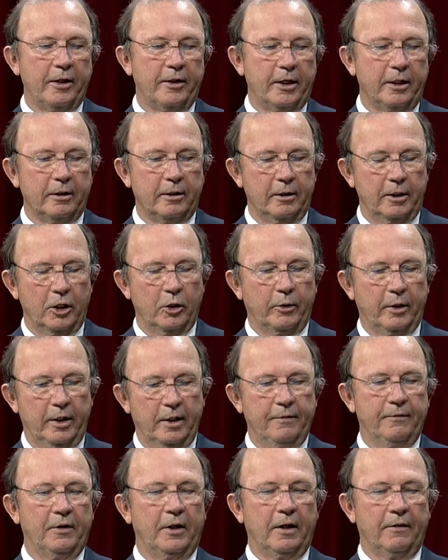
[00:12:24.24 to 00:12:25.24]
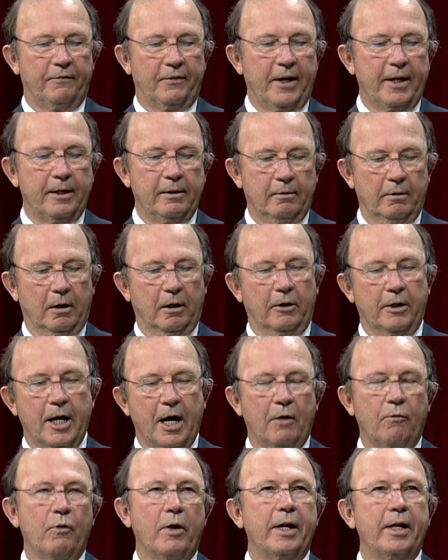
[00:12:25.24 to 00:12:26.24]
that, you know, even if they are
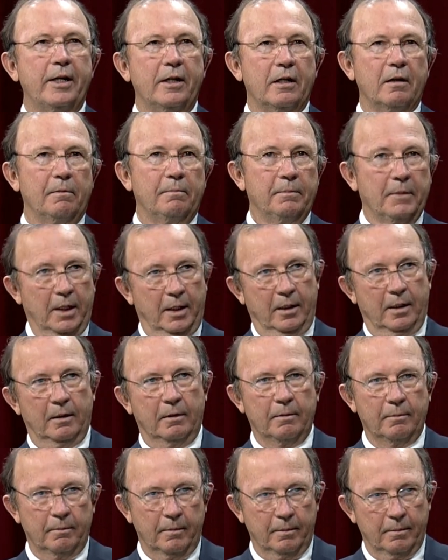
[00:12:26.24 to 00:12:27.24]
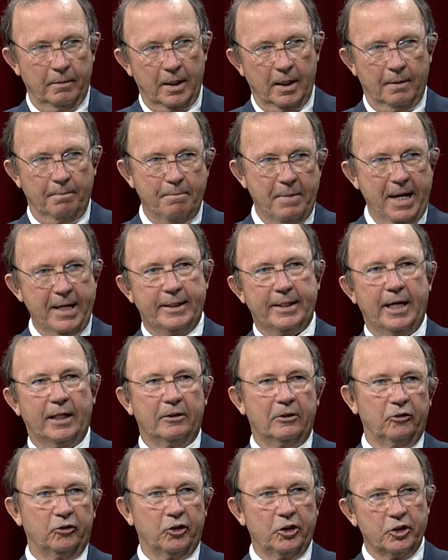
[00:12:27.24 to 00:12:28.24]
not ready to make that
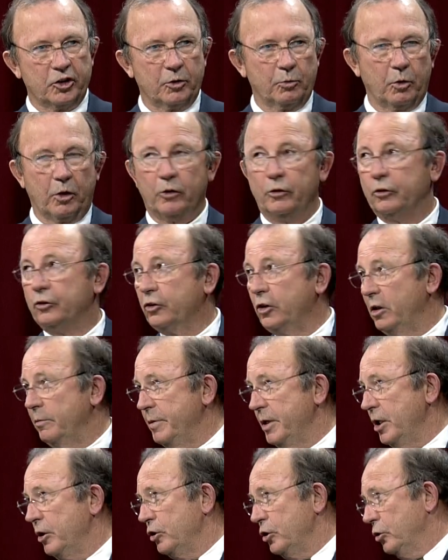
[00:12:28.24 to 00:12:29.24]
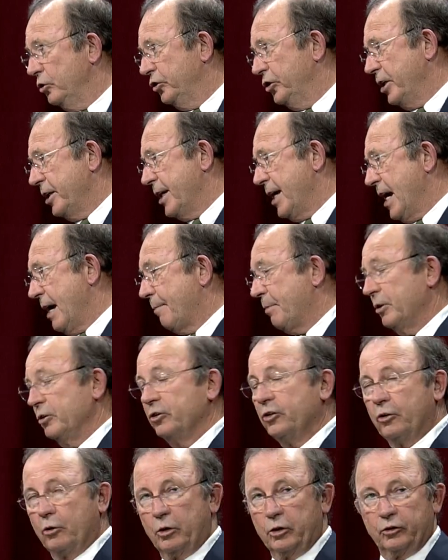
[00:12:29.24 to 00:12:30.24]
decision, whether it's going to be a UC
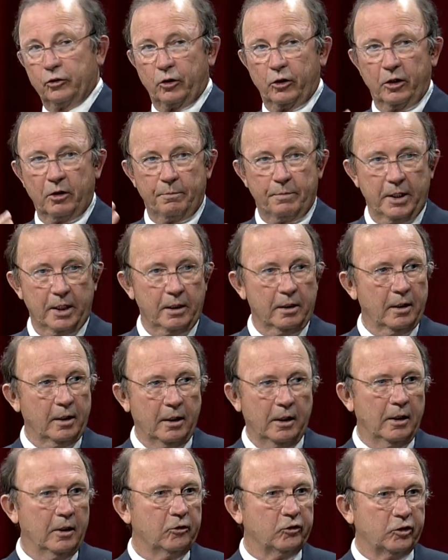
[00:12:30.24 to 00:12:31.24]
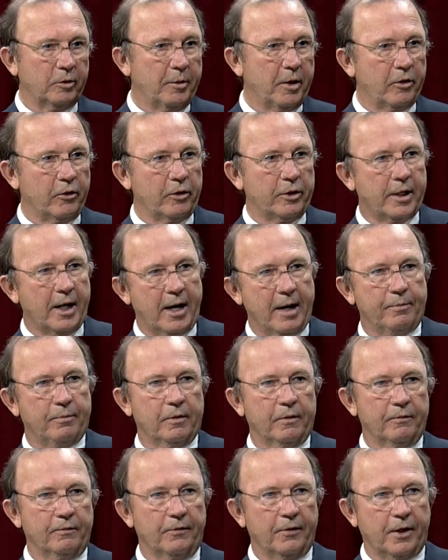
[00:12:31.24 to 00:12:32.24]
campus or it's going to be some other type
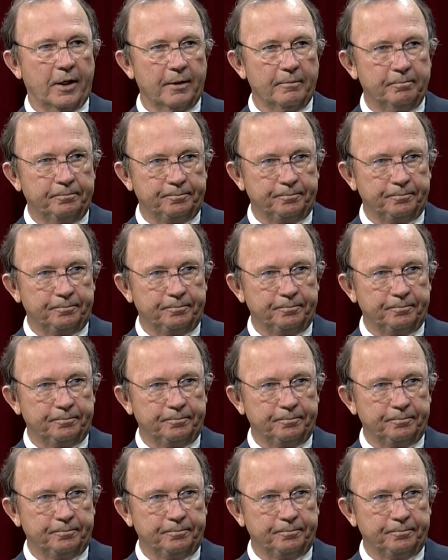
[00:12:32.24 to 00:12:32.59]
of